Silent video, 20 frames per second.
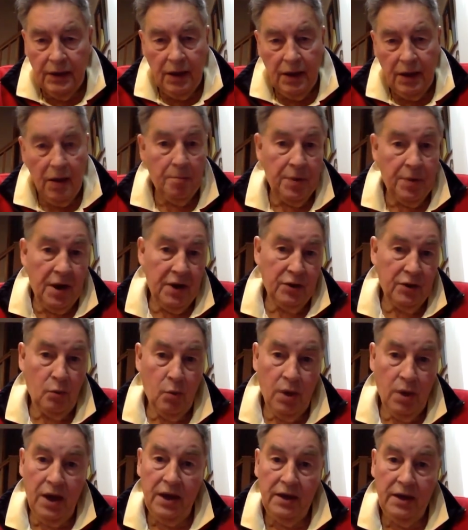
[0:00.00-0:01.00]
And by the
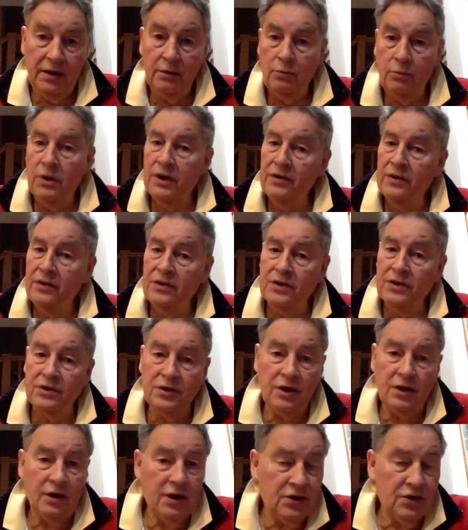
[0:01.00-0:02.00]
way, one of the
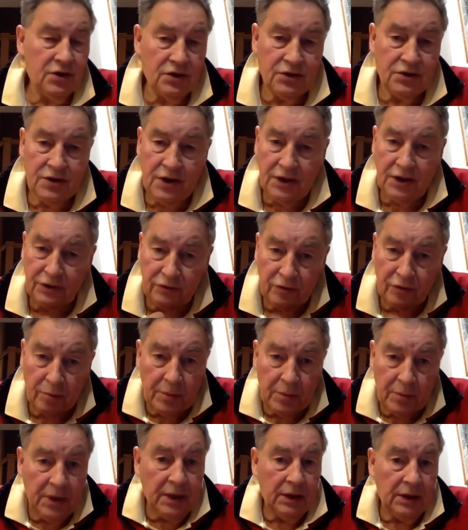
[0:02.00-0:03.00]
delicious things for
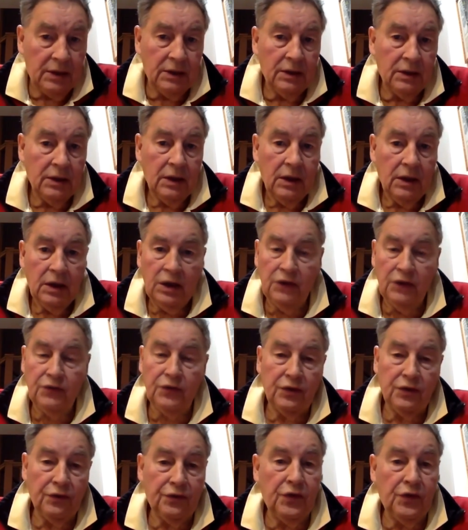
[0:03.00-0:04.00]
me is
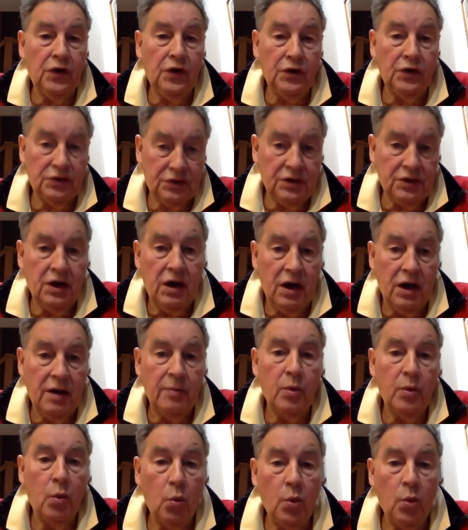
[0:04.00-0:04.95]
for the first time,